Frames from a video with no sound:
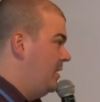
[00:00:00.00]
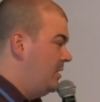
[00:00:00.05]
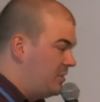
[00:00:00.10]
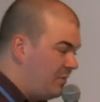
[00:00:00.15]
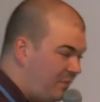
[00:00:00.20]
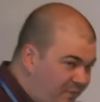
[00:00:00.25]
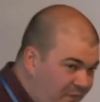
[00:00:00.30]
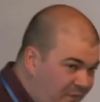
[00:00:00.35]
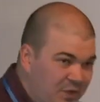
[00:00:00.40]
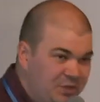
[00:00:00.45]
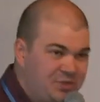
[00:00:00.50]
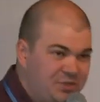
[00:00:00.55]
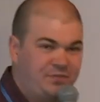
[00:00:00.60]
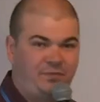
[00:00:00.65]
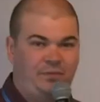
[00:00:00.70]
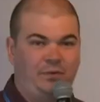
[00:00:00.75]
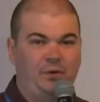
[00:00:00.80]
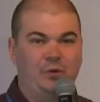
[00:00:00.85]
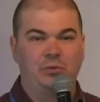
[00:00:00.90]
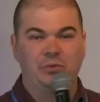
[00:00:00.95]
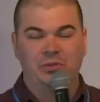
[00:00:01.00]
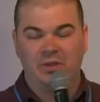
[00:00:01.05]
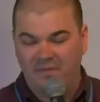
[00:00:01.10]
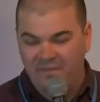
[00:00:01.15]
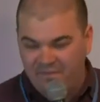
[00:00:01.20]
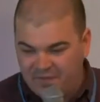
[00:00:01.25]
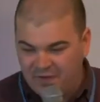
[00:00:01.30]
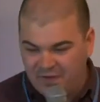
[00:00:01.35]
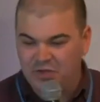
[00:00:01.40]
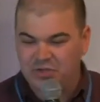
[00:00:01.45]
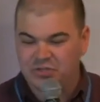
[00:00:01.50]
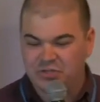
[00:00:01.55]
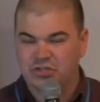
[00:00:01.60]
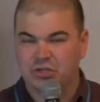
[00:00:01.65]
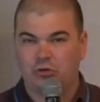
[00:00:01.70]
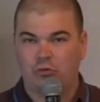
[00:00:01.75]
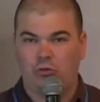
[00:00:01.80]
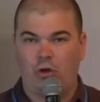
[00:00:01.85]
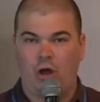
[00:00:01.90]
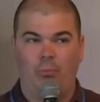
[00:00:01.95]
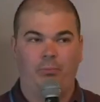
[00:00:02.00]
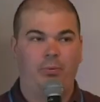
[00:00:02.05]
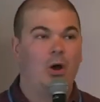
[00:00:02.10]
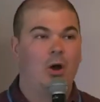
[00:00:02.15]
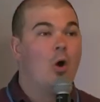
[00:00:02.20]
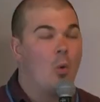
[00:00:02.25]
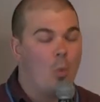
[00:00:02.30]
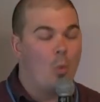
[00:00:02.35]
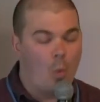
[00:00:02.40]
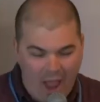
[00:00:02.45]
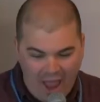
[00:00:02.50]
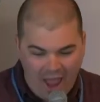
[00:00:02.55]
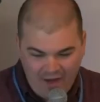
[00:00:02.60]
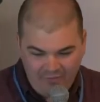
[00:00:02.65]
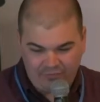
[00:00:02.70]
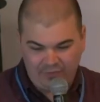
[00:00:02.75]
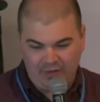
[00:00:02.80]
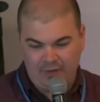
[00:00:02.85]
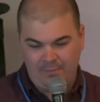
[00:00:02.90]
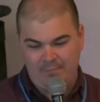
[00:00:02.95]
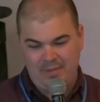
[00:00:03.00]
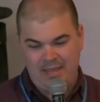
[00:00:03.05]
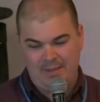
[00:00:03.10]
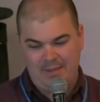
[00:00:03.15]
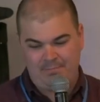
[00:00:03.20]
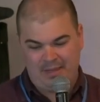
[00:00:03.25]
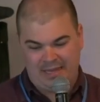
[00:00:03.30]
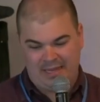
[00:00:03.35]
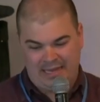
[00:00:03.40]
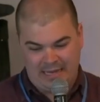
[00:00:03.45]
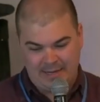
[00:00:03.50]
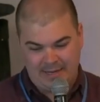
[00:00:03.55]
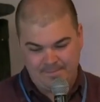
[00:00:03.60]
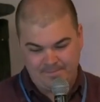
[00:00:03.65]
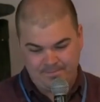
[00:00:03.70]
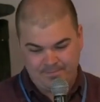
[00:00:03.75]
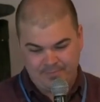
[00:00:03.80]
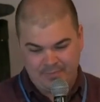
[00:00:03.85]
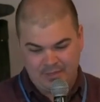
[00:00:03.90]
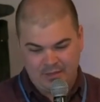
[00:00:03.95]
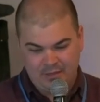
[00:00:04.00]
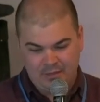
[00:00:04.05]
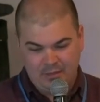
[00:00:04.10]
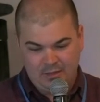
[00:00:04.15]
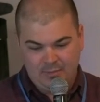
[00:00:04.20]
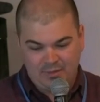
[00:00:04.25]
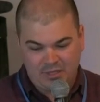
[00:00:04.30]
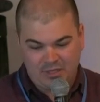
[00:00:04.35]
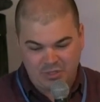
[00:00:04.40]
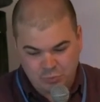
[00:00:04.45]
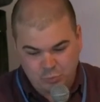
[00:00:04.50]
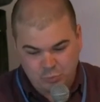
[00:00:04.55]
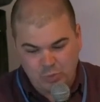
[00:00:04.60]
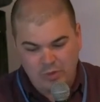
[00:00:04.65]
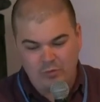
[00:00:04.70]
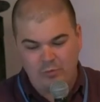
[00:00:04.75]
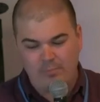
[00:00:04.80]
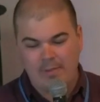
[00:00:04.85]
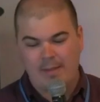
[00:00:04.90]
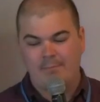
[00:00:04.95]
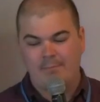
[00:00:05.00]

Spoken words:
The first fruit, the first crop, whatever it may be. Because we remember